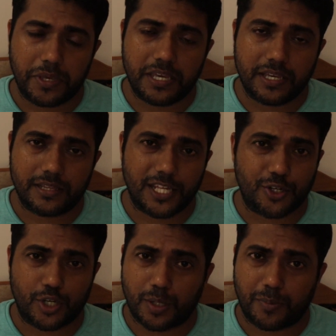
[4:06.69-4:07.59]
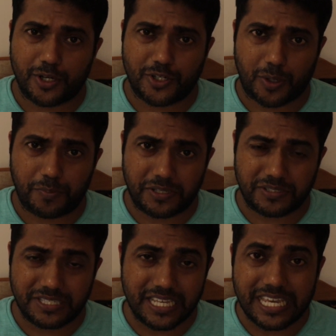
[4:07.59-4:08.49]
B, then you talk about topic
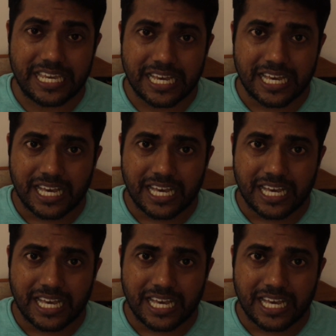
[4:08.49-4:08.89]
C,